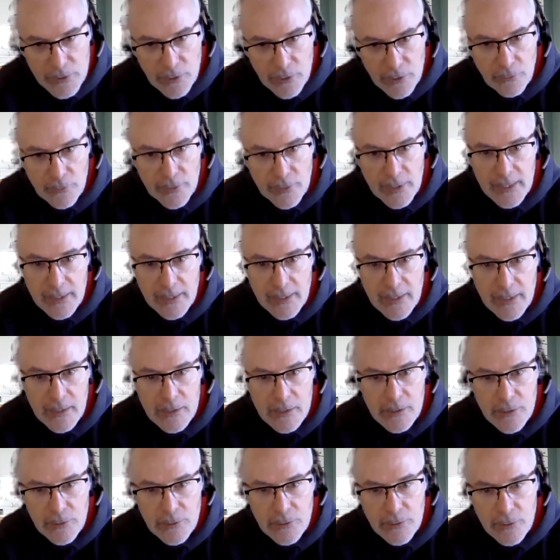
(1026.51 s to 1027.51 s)
you're looking at
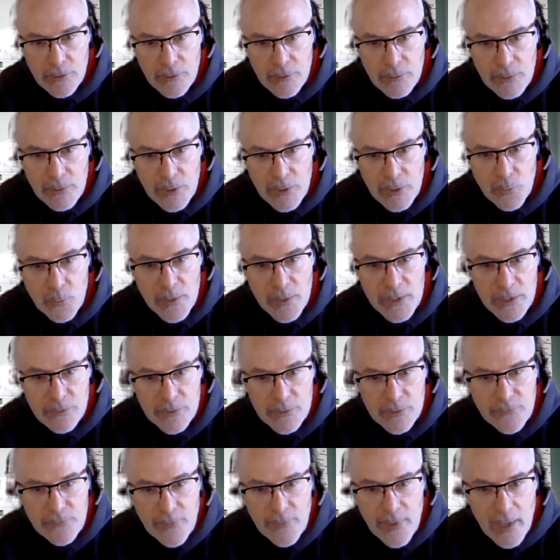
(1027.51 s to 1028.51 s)
your
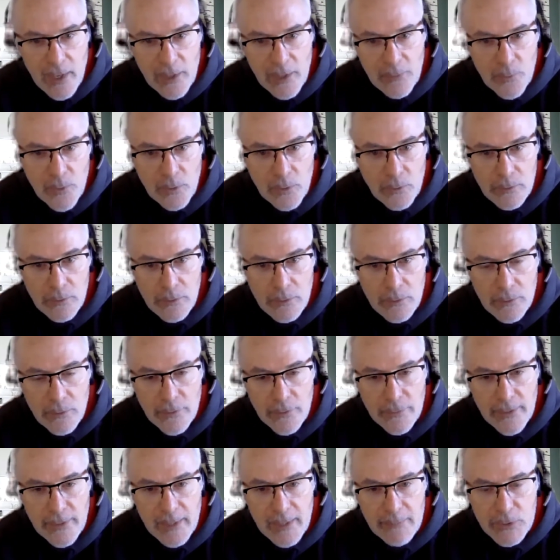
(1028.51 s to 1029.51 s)
Windows firewall
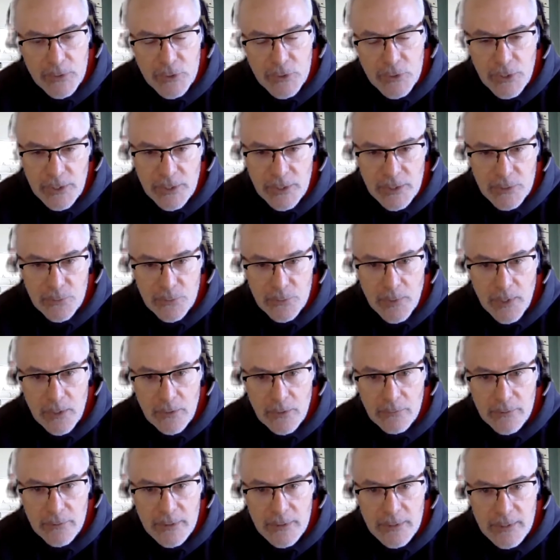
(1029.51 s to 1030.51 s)
on that machine as
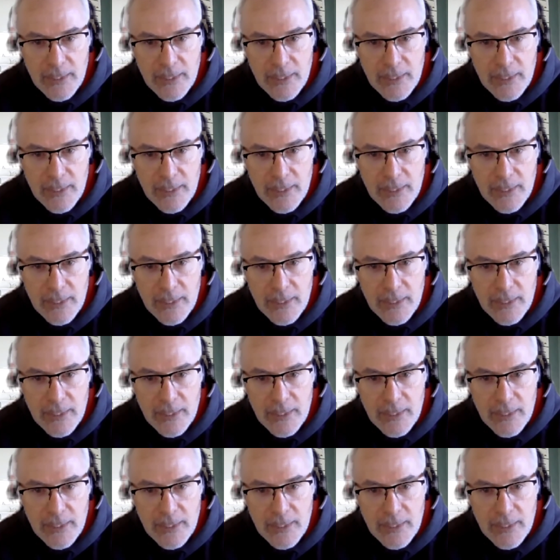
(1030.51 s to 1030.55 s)
well